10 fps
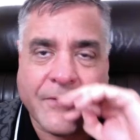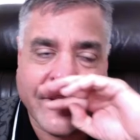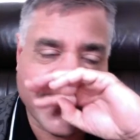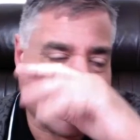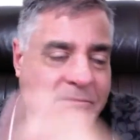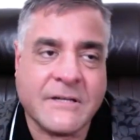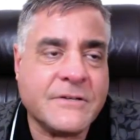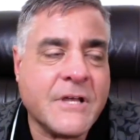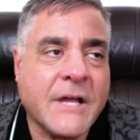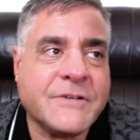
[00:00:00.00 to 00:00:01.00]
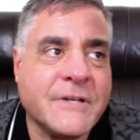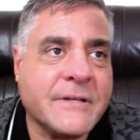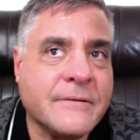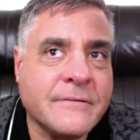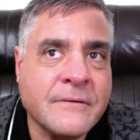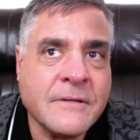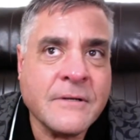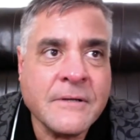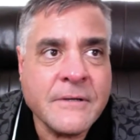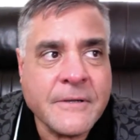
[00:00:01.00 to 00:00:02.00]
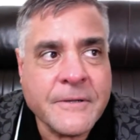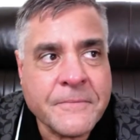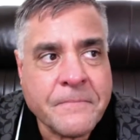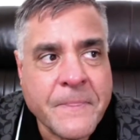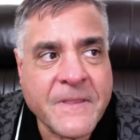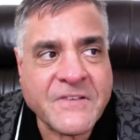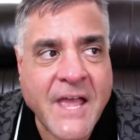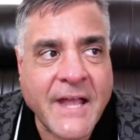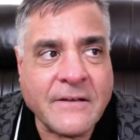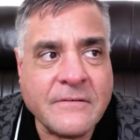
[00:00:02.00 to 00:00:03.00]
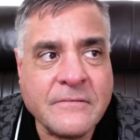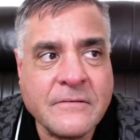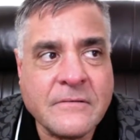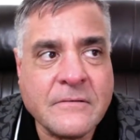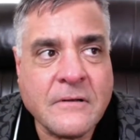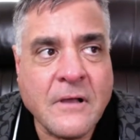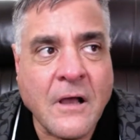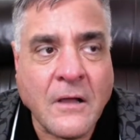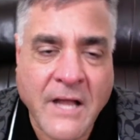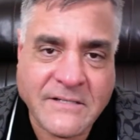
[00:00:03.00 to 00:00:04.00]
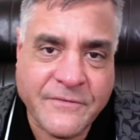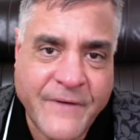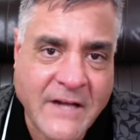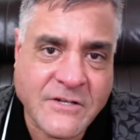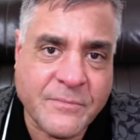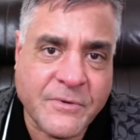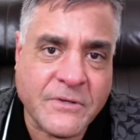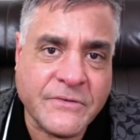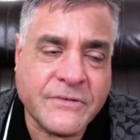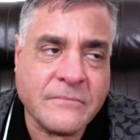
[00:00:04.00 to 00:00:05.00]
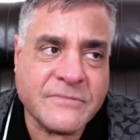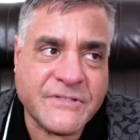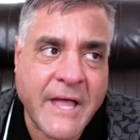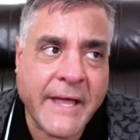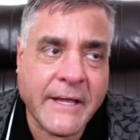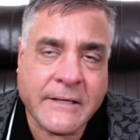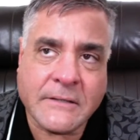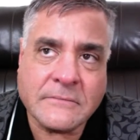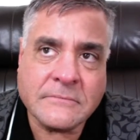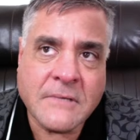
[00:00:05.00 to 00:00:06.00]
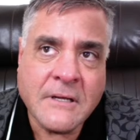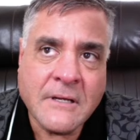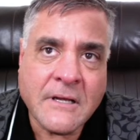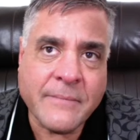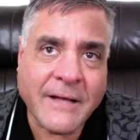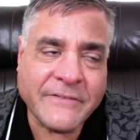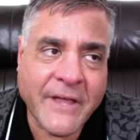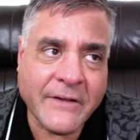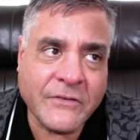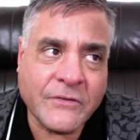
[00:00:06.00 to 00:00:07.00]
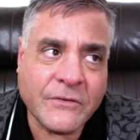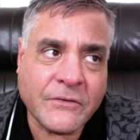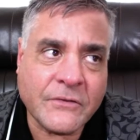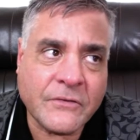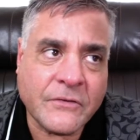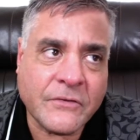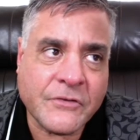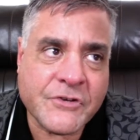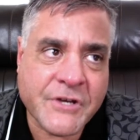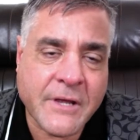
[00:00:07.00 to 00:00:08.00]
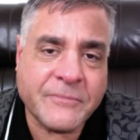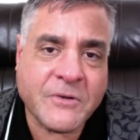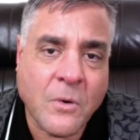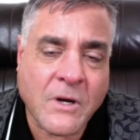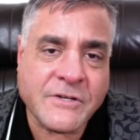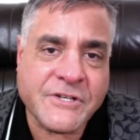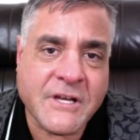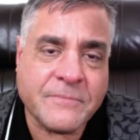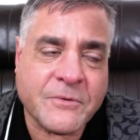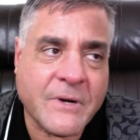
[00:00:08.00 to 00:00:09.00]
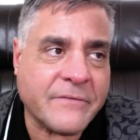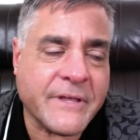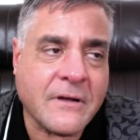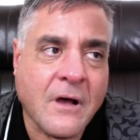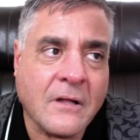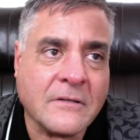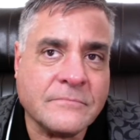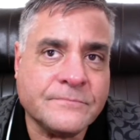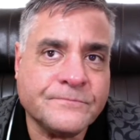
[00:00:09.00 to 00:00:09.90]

thing, didn't touch it. This had all kinds of vegetables, steak, and about 10 chips, corn chips, or whatever they call them.